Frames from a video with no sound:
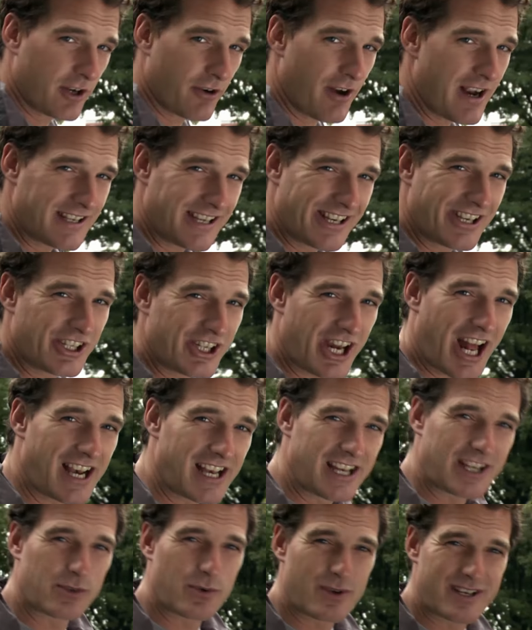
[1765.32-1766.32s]
the greatest
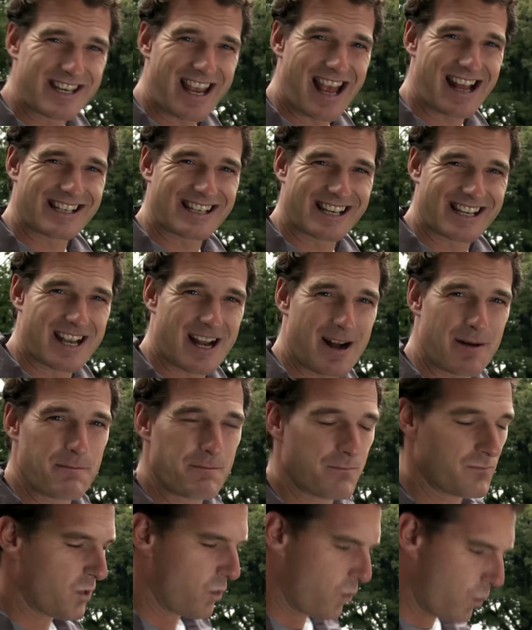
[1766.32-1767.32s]
challenge was yet to
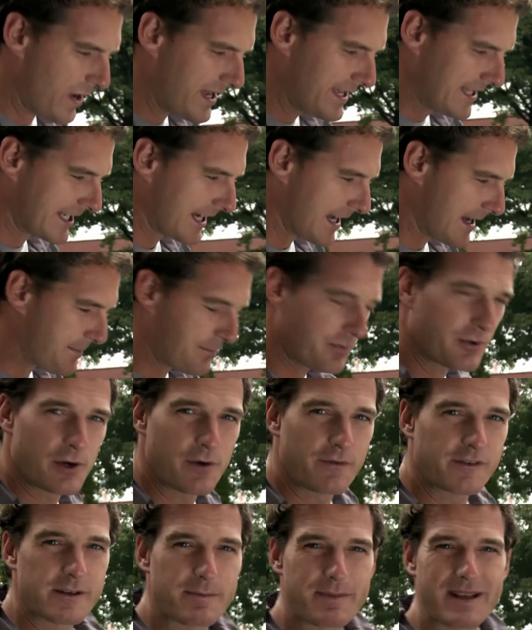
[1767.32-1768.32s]
come. Winter
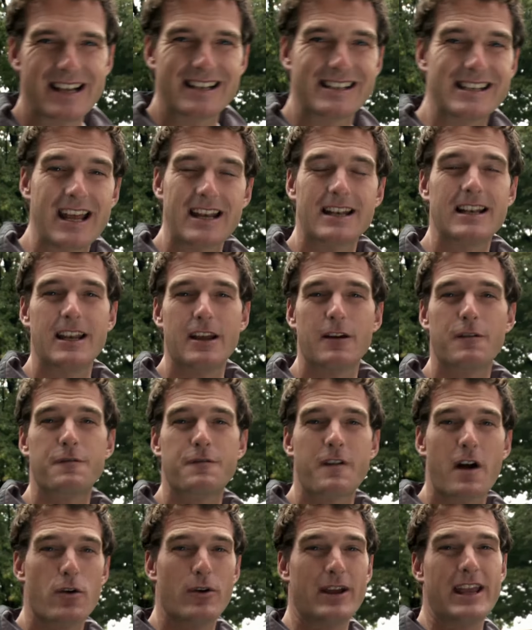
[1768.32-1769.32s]
proved to be a deadlier
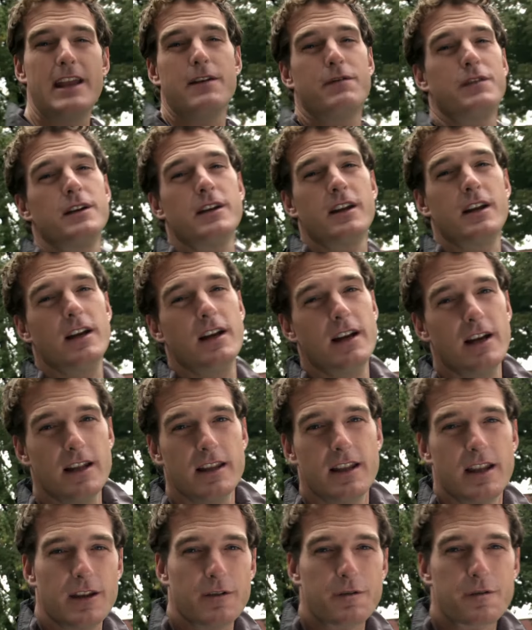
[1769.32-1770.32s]
foe even
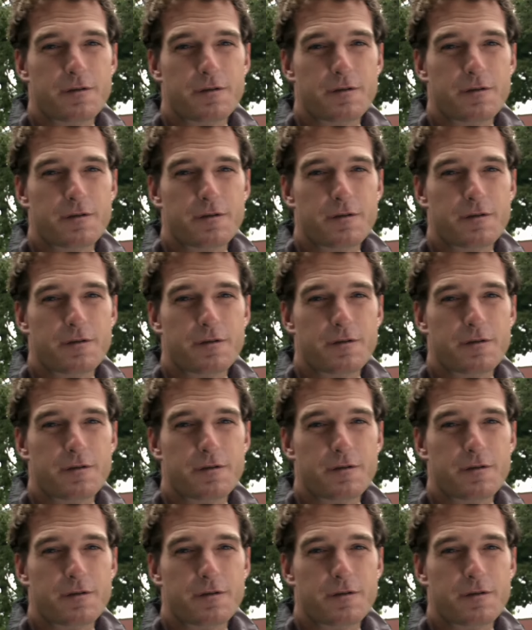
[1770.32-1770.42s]
than the